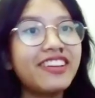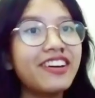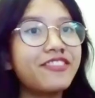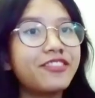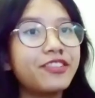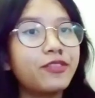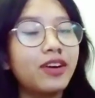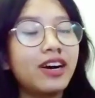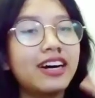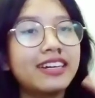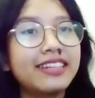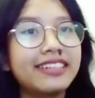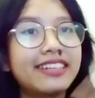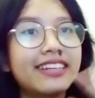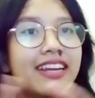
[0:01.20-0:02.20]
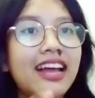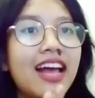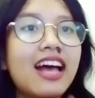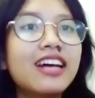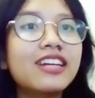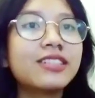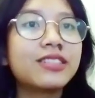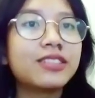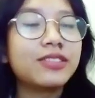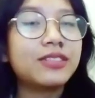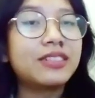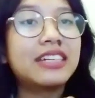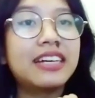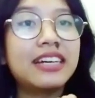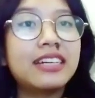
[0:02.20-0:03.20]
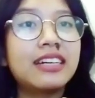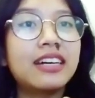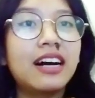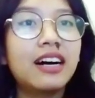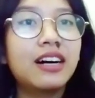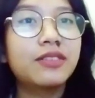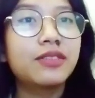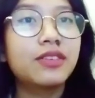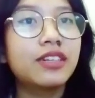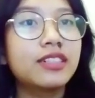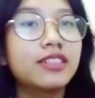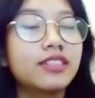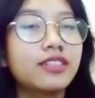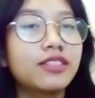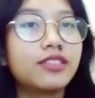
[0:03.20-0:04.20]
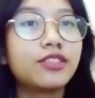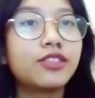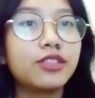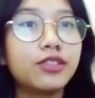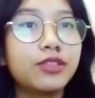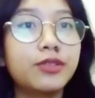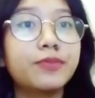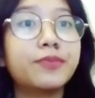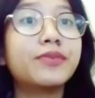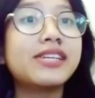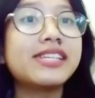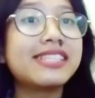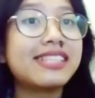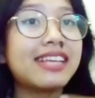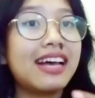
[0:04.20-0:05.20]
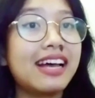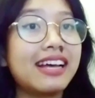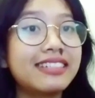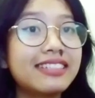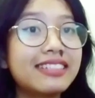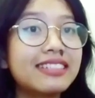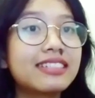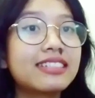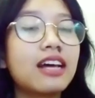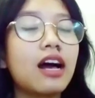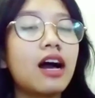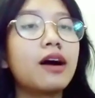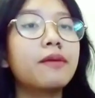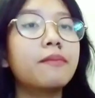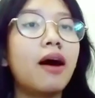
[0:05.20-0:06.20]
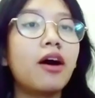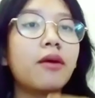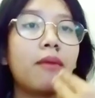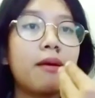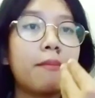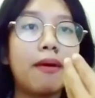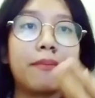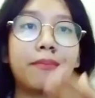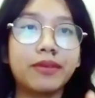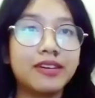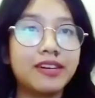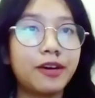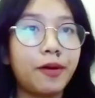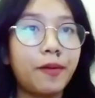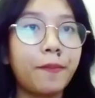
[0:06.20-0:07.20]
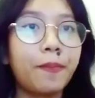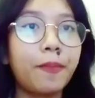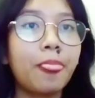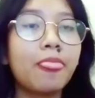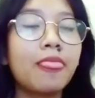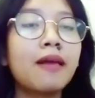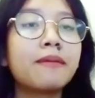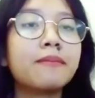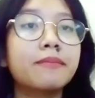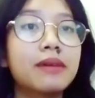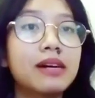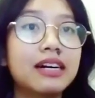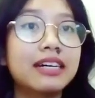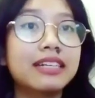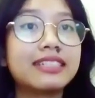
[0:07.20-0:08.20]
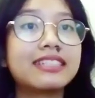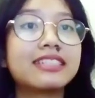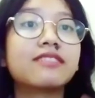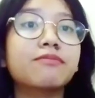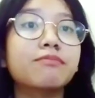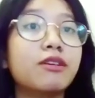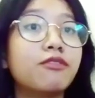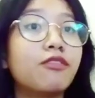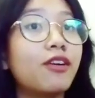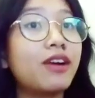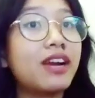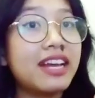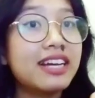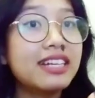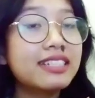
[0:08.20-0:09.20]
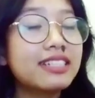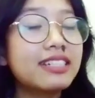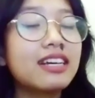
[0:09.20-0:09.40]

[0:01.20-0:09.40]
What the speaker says: everyone. Today I want to present about my paper. But before it,